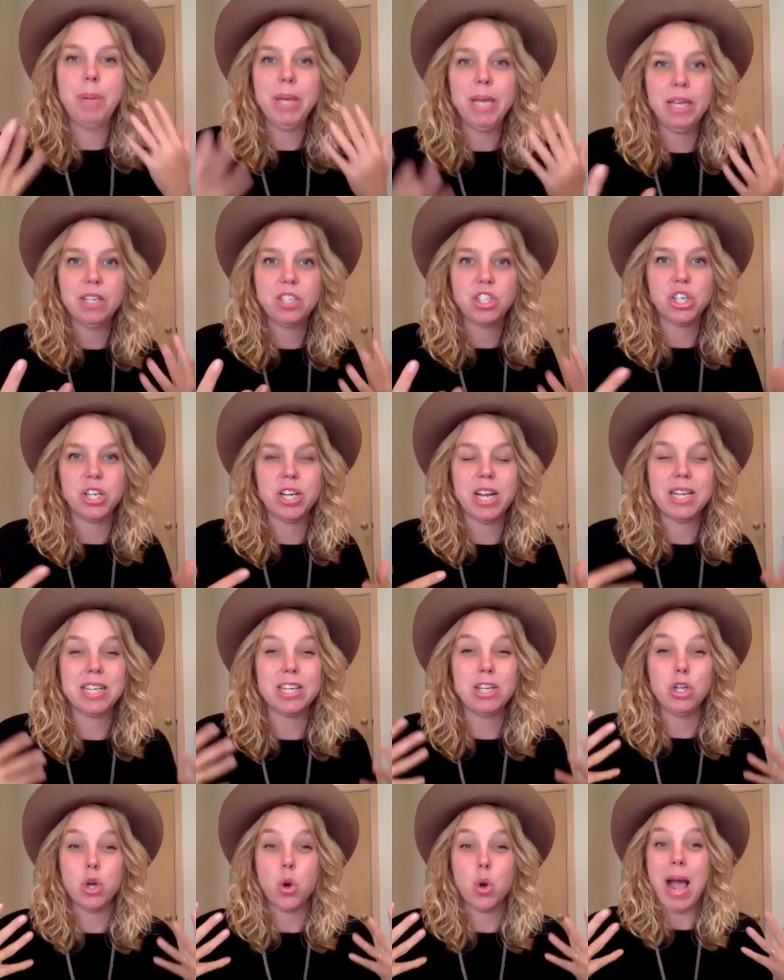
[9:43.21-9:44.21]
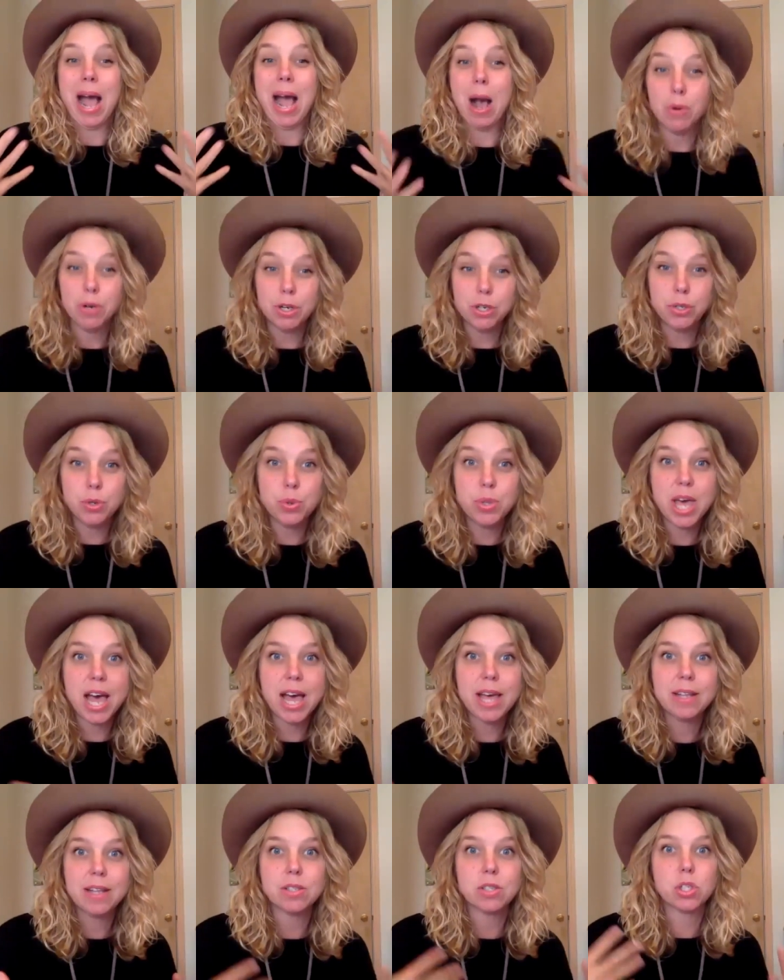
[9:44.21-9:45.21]
pitch, and I didn't know how to do
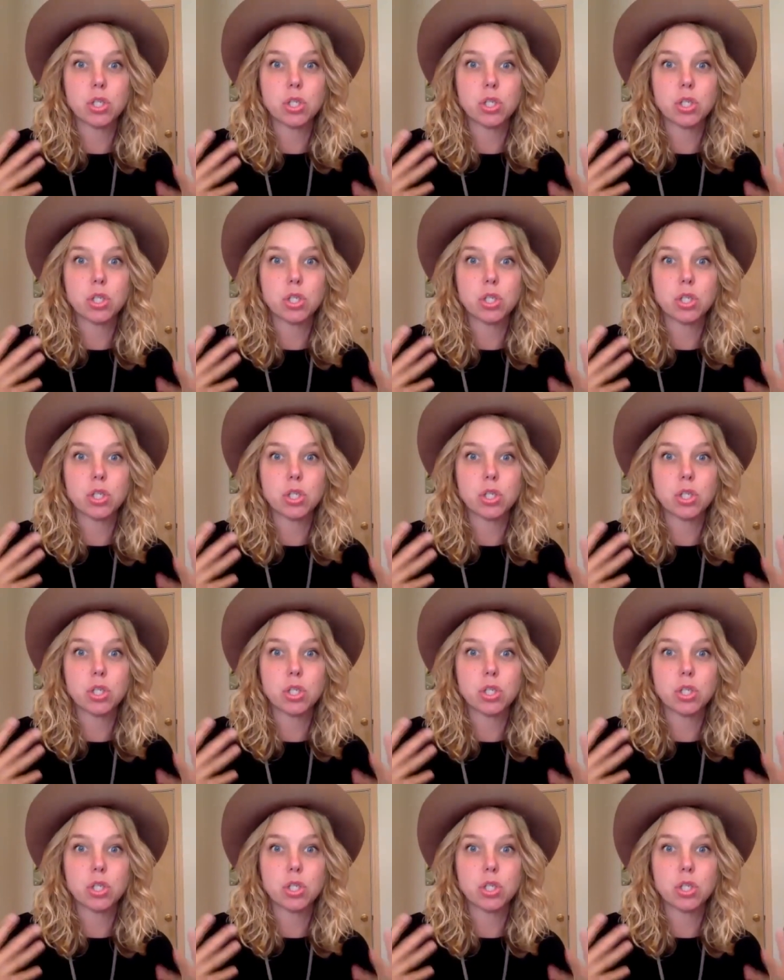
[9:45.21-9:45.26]
that.